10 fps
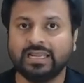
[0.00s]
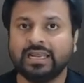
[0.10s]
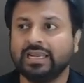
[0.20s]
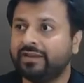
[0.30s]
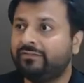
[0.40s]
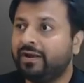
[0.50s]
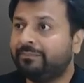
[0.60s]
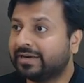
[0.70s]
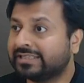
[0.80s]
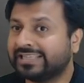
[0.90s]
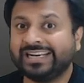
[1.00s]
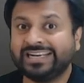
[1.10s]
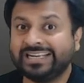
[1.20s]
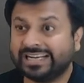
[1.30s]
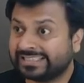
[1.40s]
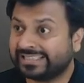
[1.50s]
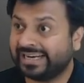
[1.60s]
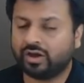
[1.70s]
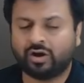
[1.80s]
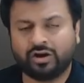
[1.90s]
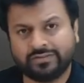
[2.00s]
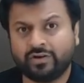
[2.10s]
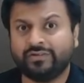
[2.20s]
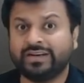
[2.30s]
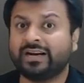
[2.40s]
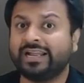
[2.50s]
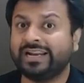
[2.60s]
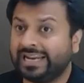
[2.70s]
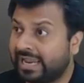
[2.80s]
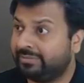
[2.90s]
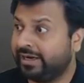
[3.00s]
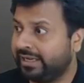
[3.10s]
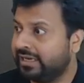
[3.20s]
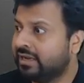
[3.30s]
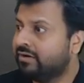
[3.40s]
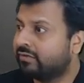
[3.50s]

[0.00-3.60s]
If you have purchased any asset or if you have incurred any liability